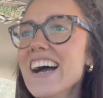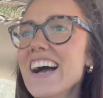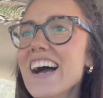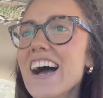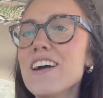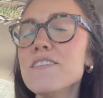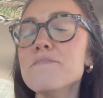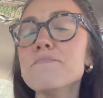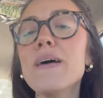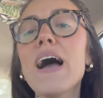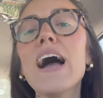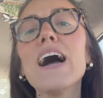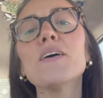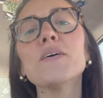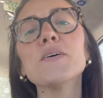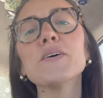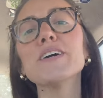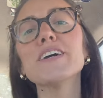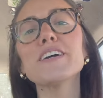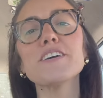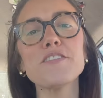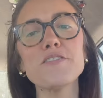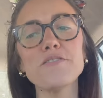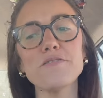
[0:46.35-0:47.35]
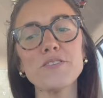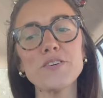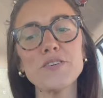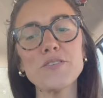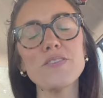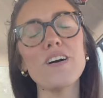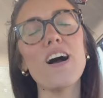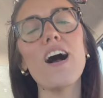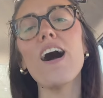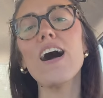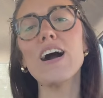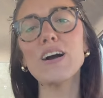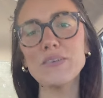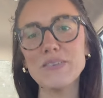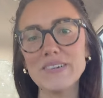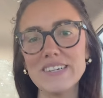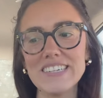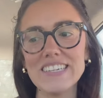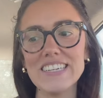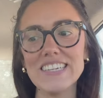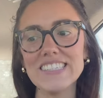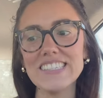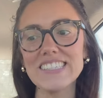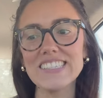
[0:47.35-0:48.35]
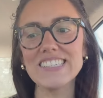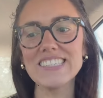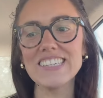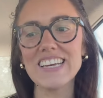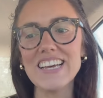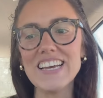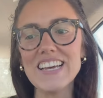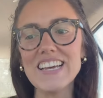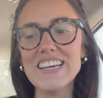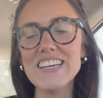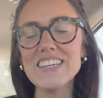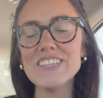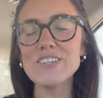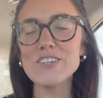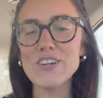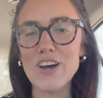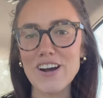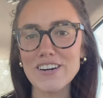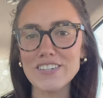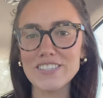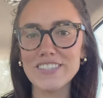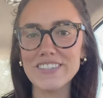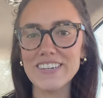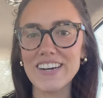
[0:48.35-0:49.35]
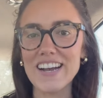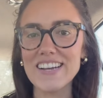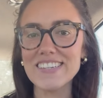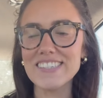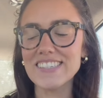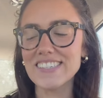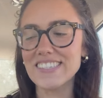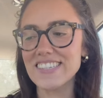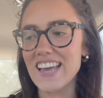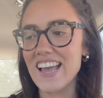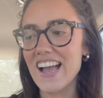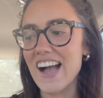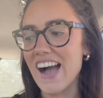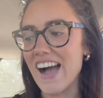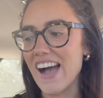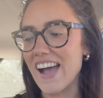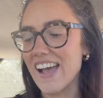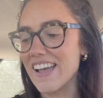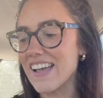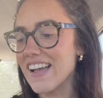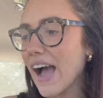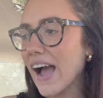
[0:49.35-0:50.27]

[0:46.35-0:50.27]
I'm powering through the awkwardness to talk to you guys and say hi.